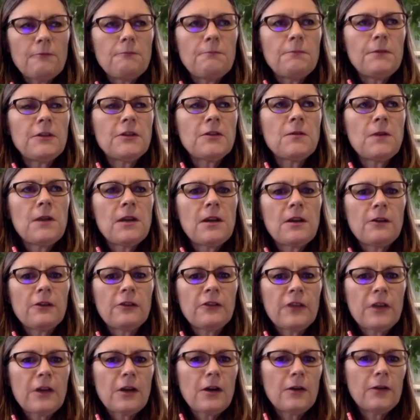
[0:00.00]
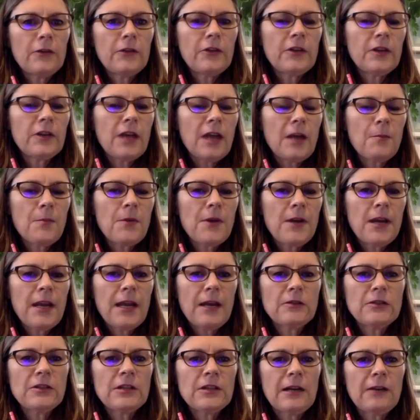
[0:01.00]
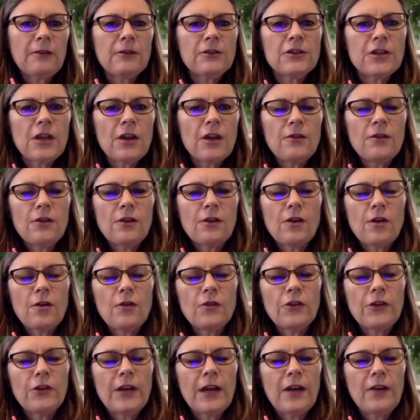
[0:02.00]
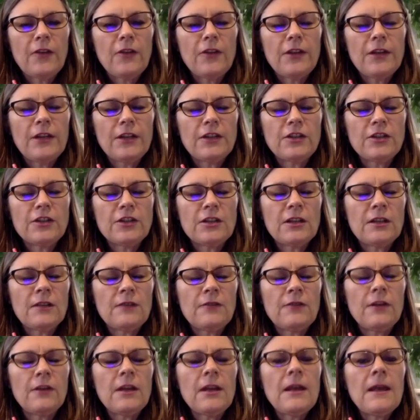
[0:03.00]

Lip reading: between ourselves and the company out in Arizona, Golden Health Initiative,